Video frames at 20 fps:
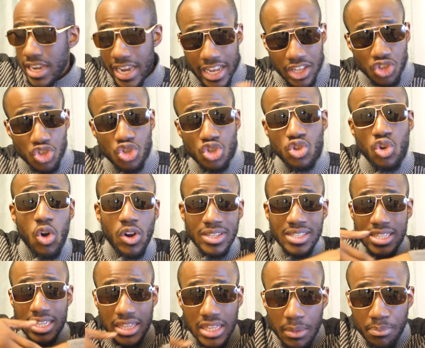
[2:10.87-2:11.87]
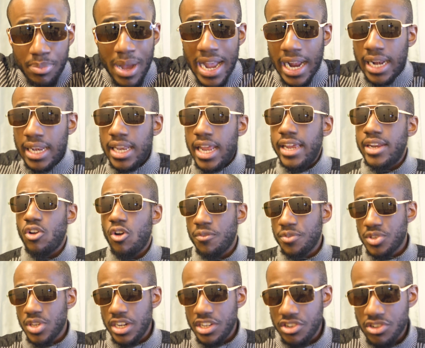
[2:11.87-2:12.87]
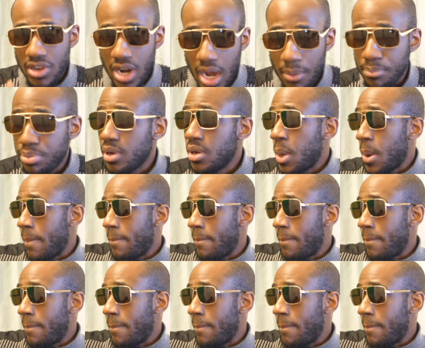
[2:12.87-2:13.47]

instructing the backline: offside trap,